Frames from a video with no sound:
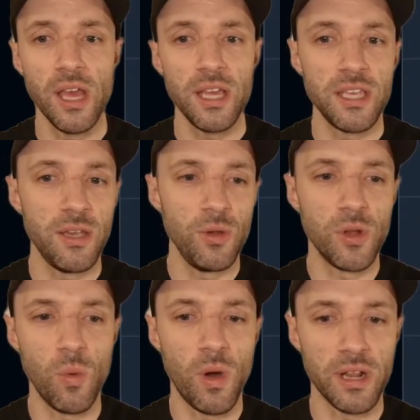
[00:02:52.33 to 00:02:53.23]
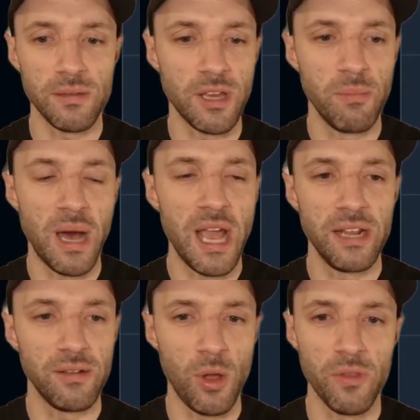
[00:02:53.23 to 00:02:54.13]
you don't want to
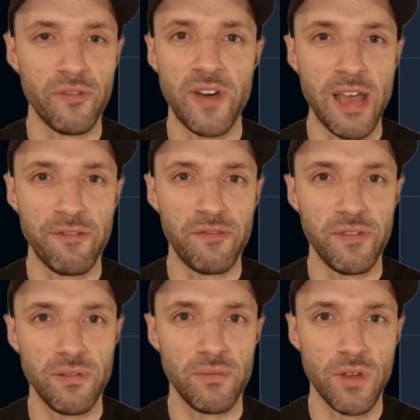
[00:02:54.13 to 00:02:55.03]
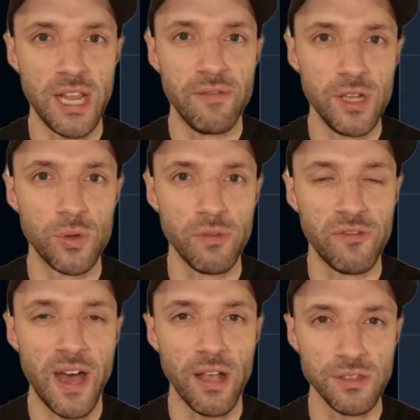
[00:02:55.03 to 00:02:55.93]
combine all the 5 individual
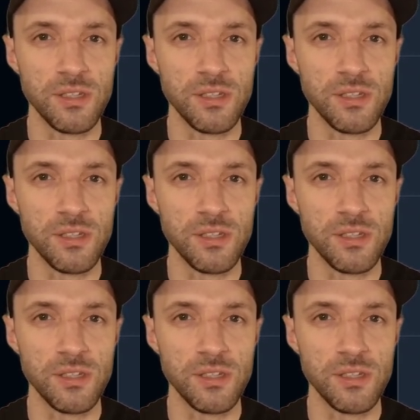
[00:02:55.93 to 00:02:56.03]
files.